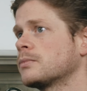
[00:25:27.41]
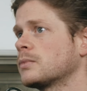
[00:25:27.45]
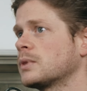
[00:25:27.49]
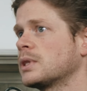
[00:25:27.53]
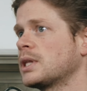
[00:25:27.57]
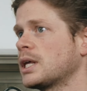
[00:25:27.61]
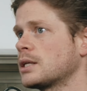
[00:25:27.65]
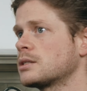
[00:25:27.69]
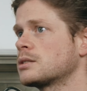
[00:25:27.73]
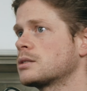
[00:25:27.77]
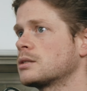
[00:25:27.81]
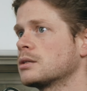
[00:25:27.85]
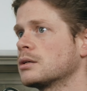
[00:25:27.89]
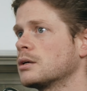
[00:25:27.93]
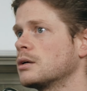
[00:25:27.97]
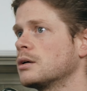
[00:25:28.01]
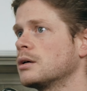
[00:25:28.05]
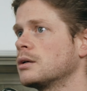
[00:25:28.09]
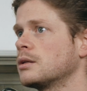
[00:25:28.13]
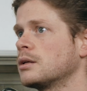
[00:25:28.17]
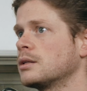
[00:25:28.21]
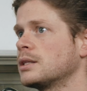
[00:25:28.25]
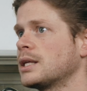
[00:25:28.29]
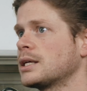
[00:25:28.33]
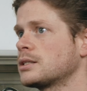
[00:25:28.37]
That's
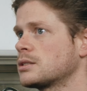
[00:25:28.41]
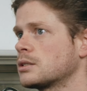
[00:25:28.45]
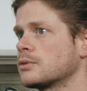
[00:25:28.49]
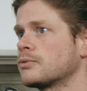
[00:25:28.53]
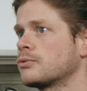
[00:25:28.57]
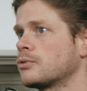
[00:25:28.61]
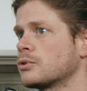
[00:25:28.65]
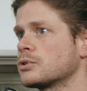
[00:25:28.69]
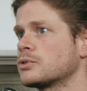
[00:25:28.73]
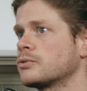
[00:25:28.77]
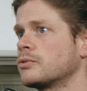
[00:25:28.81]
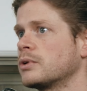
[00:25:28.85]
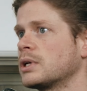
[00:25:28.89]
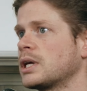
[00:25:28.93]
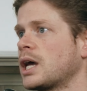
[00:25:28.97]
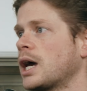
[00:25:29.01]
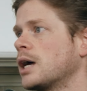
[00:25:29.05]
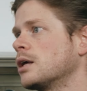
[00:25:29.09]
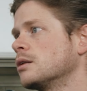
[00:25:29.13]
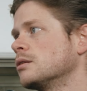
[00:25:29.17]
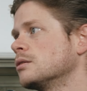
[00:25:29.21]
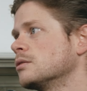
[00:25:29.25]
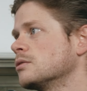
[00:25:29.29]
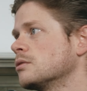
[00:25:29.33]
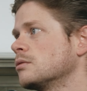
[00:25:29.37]
the first thing.
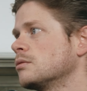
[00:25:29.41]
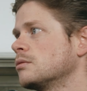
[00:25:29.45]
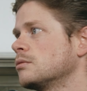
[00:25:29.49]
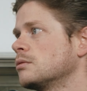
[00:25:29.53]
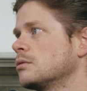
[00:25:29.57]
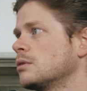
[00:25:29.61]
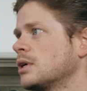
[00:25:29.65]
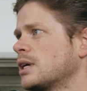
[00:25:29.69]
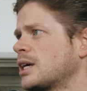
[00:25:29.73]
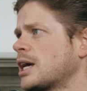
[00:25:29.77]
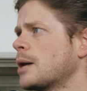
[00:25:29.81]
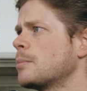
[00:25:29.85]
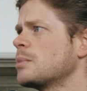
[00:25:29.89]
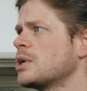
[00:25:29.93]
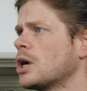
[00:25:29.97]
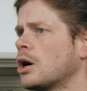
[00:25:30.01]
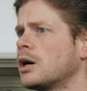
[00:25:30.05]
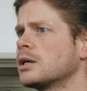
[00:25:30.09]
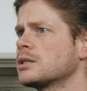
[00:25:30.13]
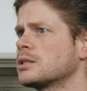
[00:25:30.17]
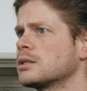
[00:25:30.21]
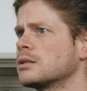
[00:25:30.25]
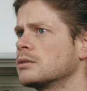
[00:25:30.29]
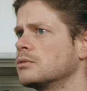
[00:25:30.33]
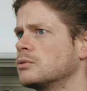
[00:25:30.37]
And it can be
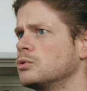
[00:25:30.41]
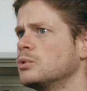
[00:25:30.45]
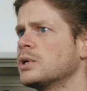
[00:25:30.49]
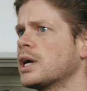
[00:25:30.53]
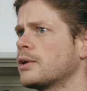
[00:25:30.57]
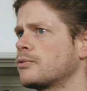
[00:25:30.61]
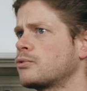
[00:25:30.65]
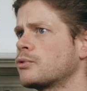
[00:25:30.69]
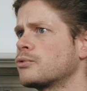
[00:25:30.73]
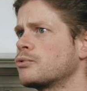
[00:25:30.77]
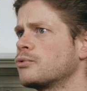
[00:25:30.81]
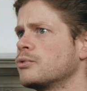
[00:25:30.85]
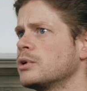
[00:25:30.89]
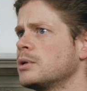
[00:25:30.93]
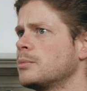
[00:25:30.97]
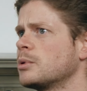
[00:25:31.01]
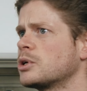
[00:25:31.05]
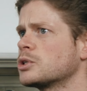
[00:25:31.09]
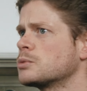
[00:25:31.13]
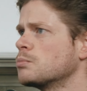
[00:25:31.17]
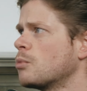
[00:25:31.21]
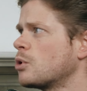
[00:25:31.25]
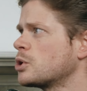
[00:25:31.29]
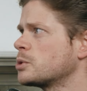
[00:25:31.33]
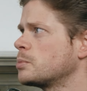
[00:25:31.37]
hard to do that for free
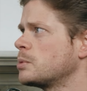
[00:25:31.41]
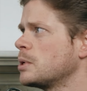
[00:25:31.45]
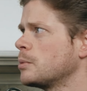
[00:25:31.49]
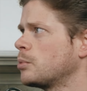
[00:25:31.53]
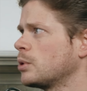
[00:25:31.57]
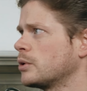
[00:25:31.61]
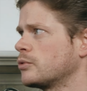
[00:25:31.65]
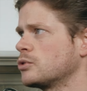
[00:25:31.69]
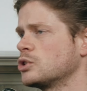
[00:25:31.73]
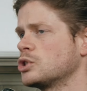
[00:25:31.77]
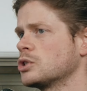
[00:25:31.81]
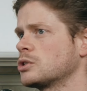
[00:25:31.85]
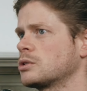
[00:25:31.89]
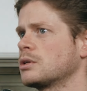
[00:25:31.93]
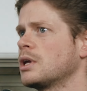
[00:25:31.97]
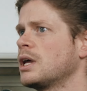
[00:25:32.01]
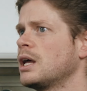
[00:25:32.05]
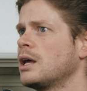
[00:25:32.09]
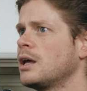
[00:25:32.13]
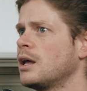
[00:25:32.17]
because most people, if you just